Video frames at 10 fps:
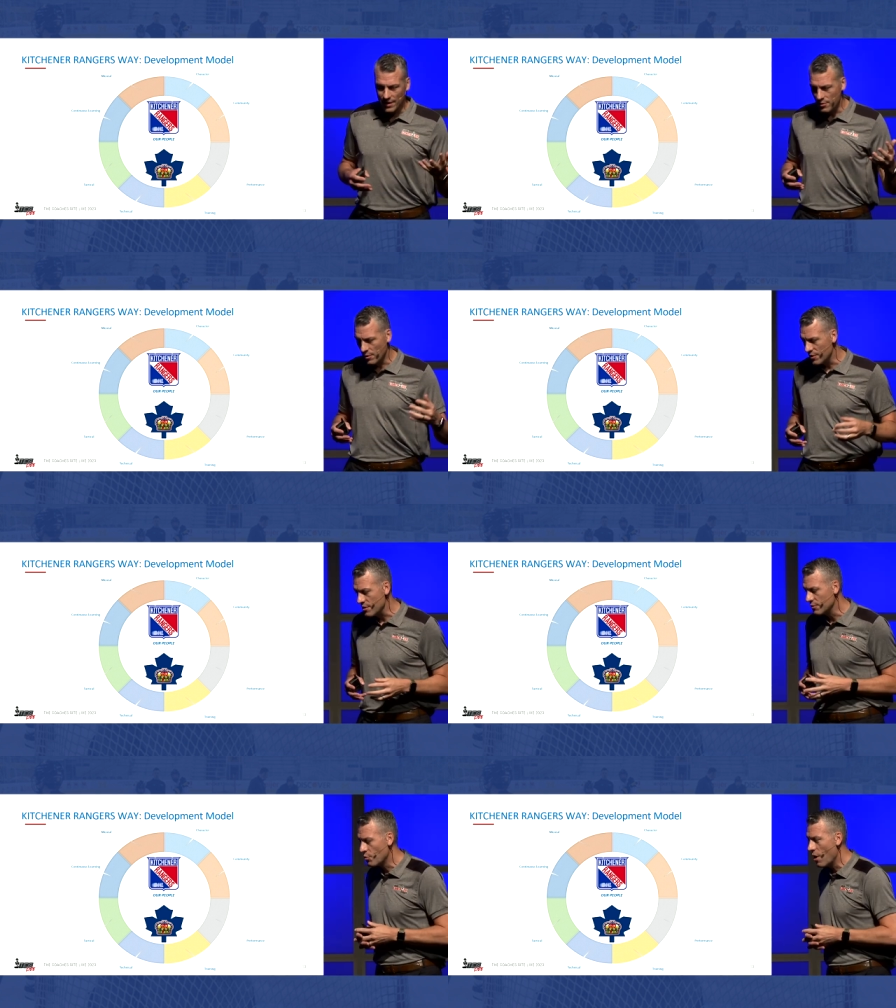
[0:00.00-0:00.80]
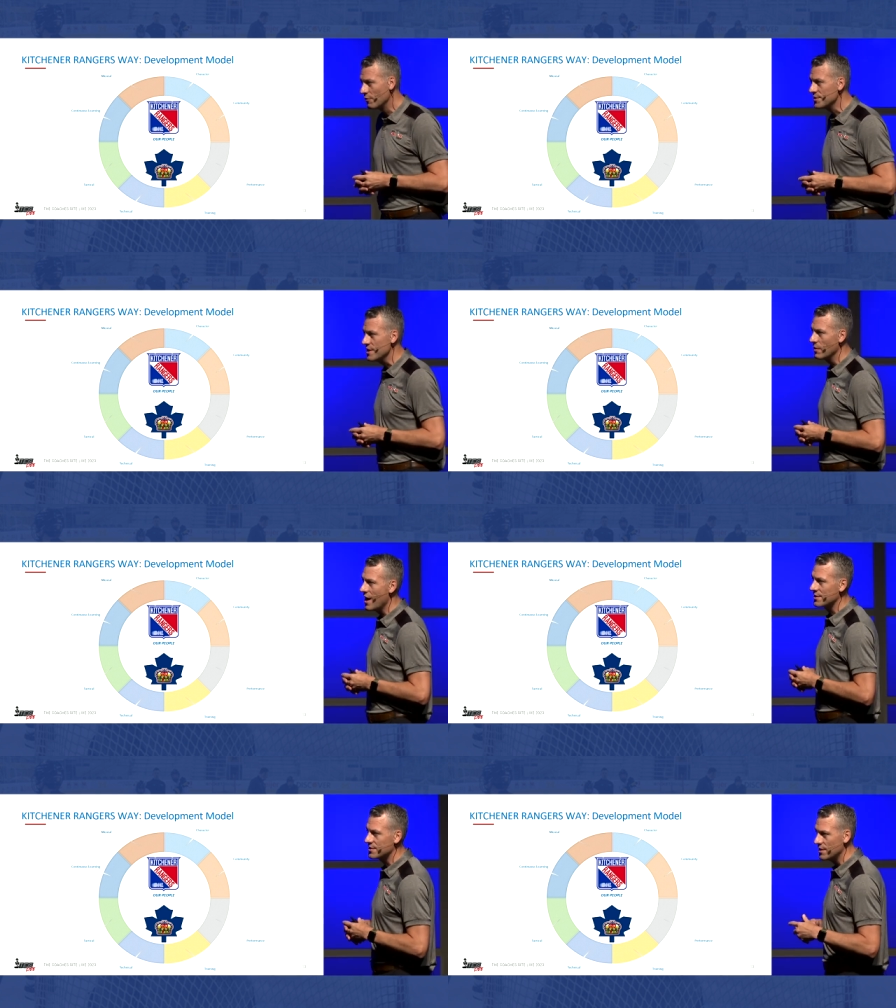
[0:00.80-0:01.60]
We were the U12 team
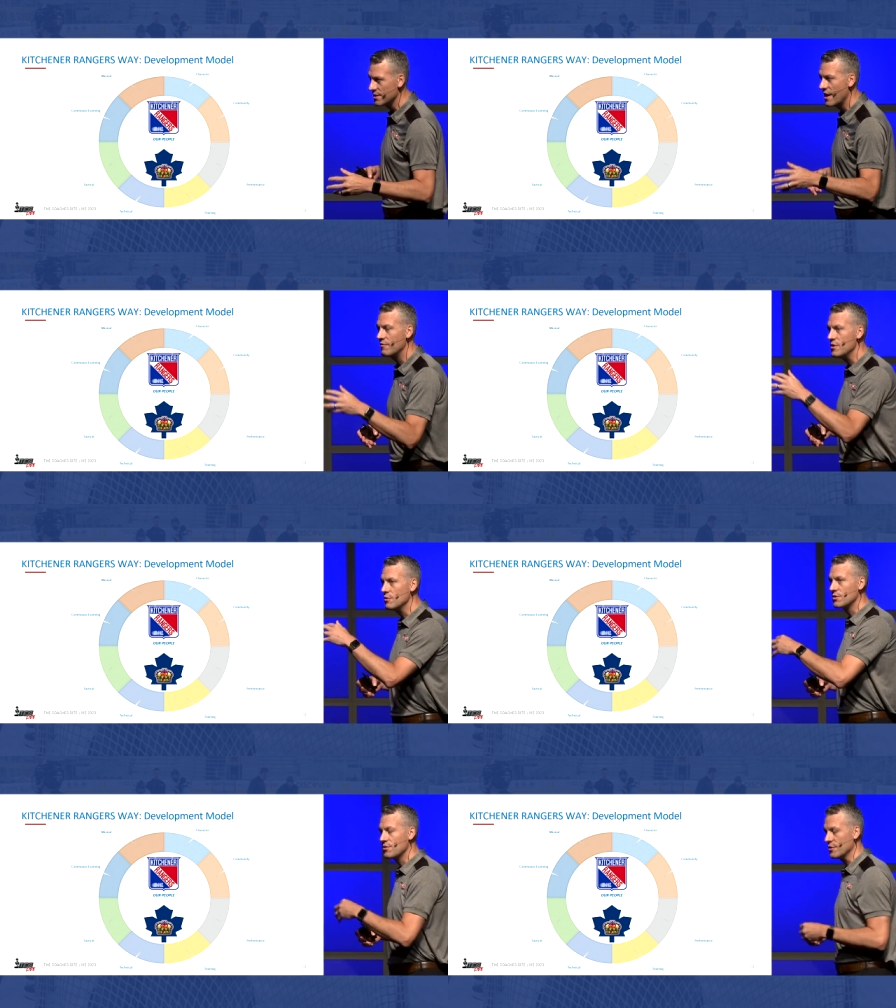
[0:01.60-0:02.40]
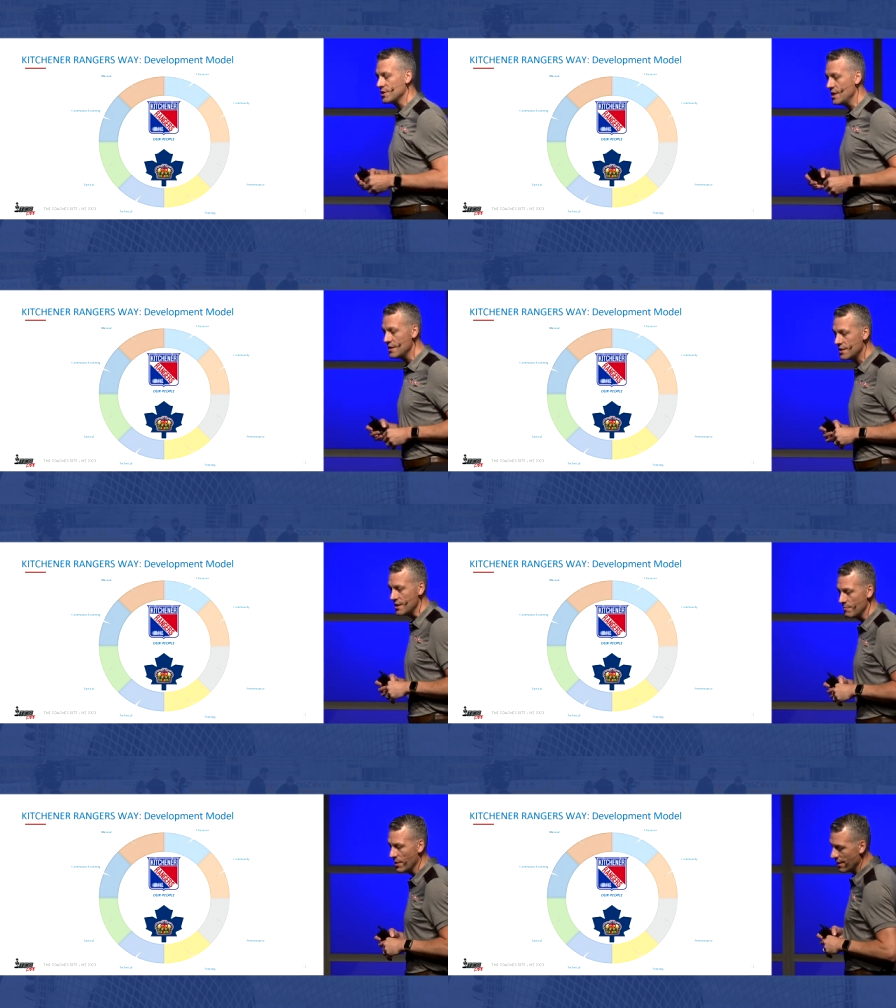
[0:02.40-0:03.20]
last season. I have the U13
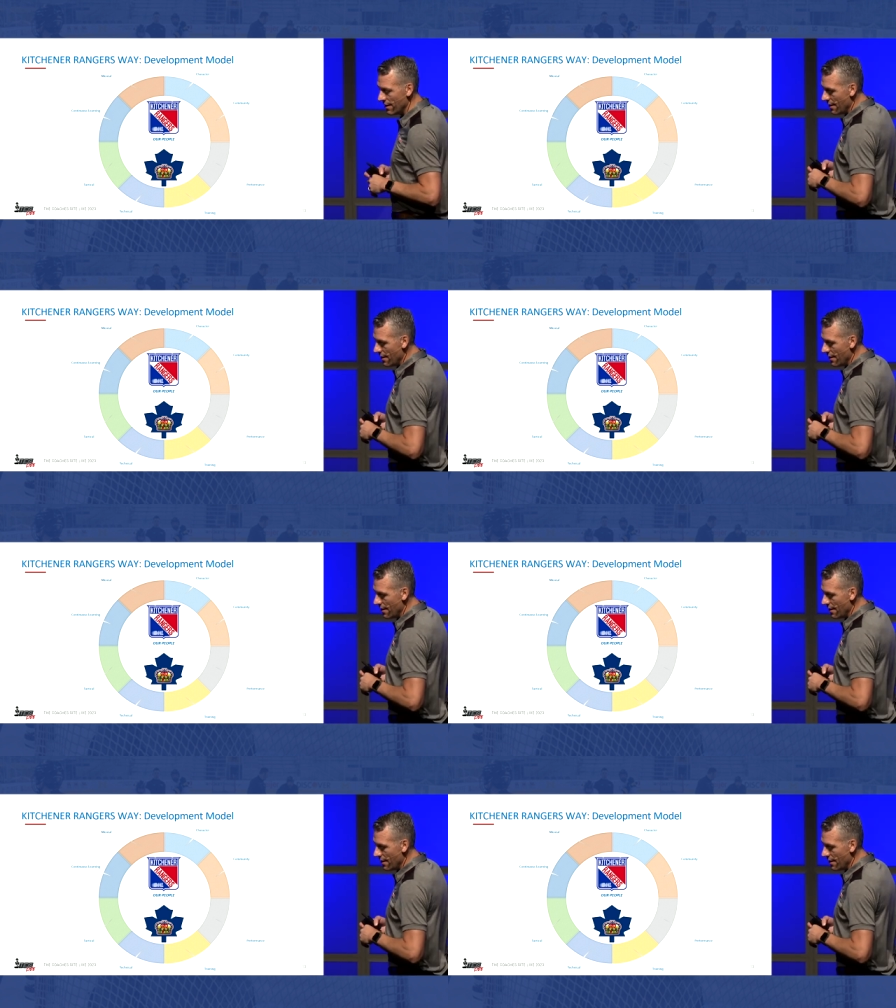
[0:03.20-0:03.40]
team